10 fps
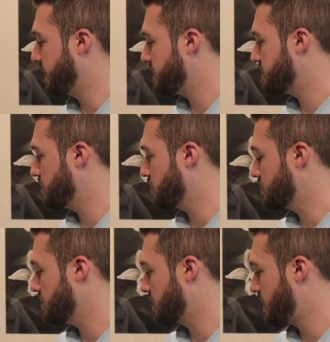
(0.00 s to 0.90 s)
link to
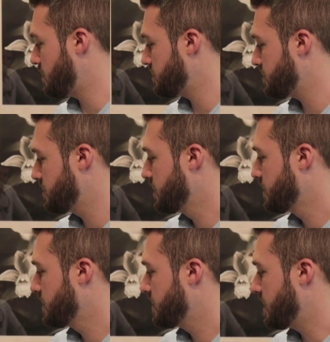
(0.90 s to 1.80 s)
their account.
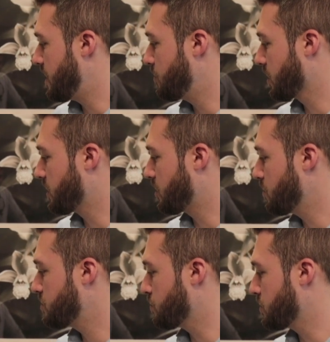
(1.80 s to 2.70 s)
We're gonna
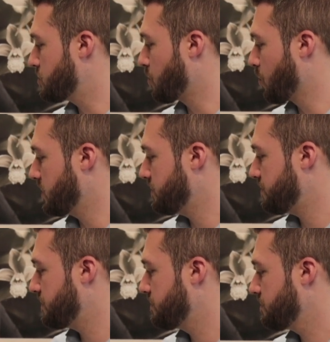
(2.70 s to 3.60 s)
go to
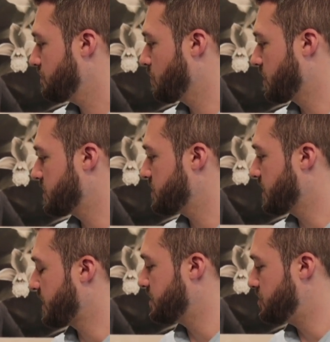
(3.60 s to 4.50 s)
restorative. We're gonna
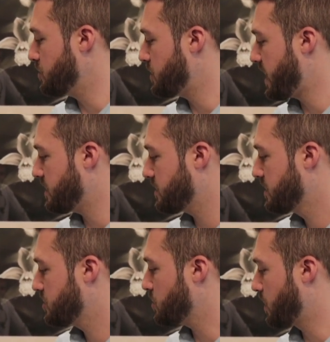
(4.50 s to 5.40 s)
select the due date,
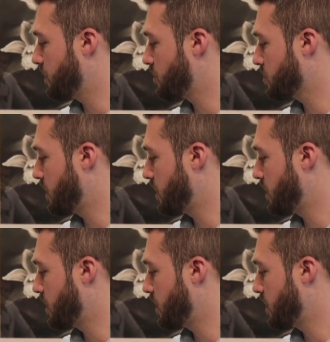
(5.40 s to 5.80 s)
so whatever our